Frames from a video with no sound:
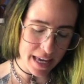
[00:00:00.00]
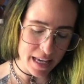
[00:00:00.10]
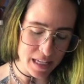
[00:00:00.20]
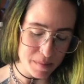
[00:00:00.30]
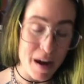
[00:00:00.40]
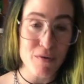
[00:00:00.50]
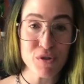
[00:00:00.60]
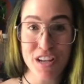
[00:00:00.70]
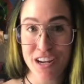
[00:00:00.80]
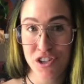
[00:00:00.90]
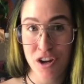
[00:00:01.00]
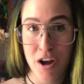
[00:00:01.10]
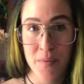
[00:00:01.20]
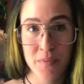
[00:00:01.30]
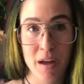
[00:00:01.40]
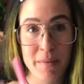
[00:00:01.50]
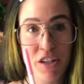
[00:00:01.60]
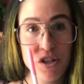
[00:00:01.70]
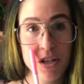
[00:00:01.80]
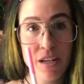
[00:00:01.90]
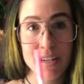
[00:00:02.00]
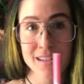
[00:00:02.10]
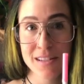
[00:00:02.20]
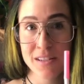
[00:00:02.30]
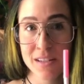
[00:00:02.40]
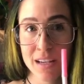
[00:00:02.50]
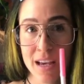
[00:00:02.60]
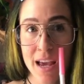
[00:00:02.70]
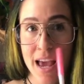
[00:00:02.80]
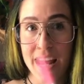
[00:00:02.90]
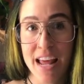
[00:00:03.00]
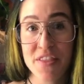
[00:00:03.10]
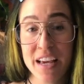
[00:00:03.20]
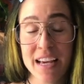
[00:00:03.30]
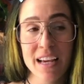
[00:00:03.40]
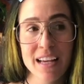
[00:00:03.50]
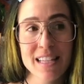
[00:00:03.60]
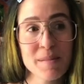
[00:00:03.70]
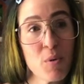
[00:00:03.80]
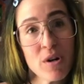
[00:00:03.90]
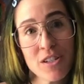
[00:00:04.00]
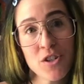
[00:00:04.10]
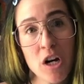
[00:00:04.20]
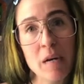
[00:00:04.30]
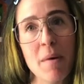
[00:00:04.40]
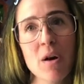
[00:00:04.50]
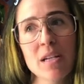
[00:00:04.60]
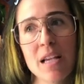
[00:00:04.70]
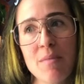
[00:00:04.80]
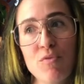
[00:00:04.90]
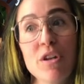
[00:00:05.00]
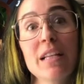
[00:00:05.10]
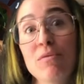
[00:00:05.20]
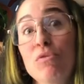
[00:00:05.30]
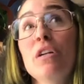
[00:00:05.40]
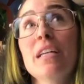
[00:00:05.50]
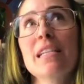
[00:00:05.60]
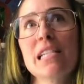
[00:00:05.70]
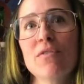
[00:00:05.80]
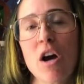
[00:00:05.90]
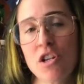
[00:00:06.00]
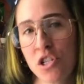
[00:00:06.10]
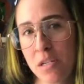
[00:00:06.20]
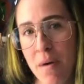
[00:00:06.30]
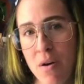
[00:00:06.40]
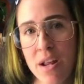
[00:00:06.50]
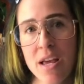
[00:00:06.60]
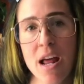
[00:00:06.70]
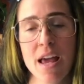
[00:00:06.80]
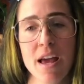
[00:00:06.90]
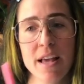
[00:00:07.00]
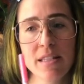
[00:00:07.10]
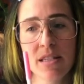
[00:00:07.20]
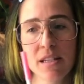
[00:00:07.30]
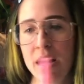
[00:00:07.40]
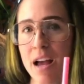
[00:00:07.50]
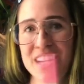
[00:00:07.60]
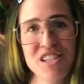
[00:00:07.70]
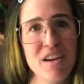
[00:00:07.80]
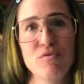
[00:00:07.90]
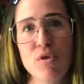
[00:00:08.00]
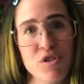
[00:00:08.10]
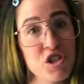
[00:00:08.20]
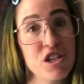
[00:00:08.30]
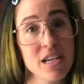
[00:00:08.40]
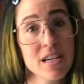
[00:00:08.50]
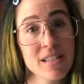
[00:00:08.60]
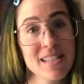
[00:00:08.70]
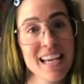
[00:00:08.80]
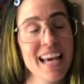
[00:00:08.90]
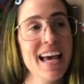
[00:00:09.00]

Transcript: is my rosacea on my cheeks. And I think it's important to talk about because I'm really, really self-conscious about it. I just have rosy cheeks.